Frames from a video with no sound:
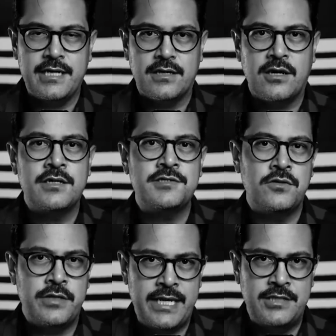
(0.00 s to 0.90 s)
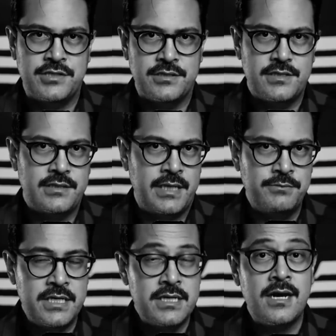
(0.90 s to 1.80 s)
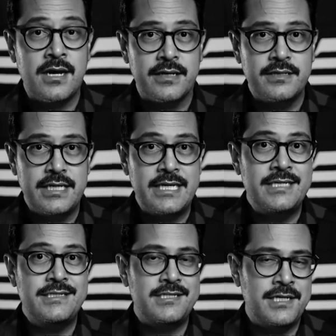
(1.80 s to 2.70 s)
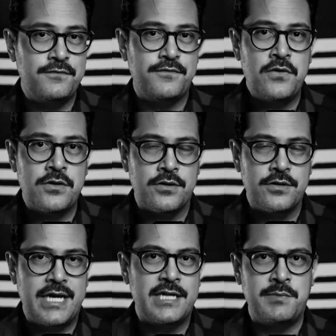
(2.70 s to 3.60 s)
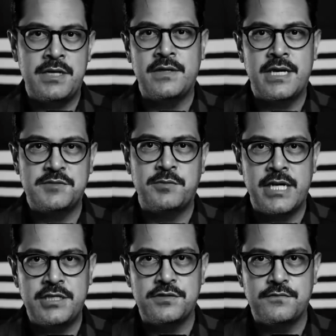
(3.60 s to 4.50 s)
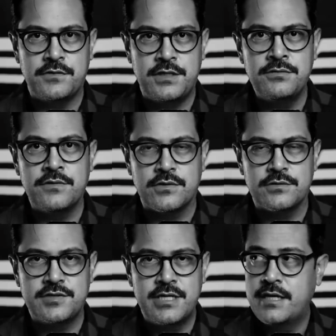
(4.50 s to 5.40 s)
a causal agent, namely God, is inferred as being the explanation for the universe,